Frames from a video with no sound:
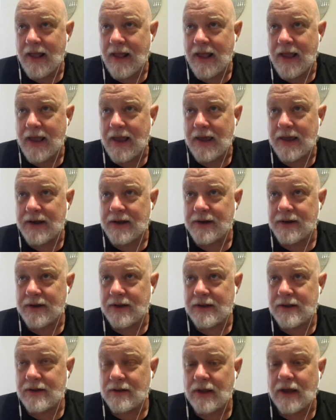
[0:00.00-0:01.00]
and
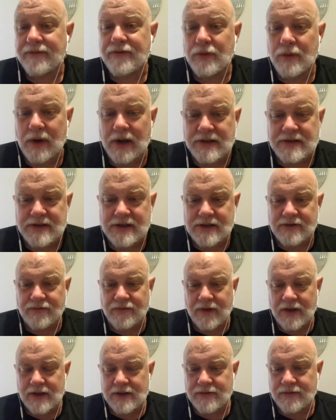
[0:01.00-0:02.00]
you'll have to watch his
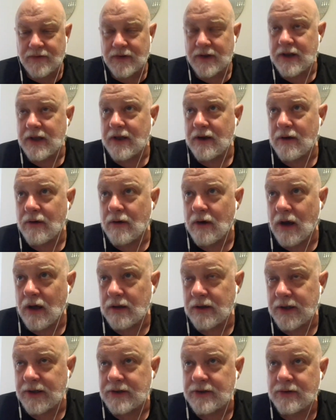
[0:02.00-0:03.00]
video, I'll
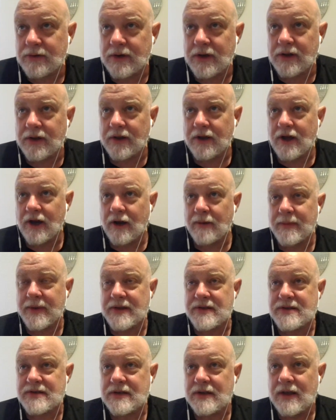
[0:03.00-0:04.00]
link to it in the
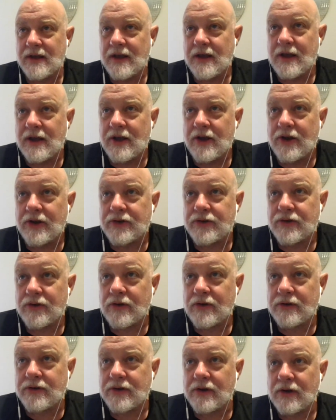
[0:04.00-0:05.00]
comments,
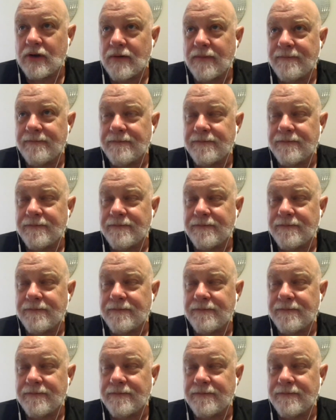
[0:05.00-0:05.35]
to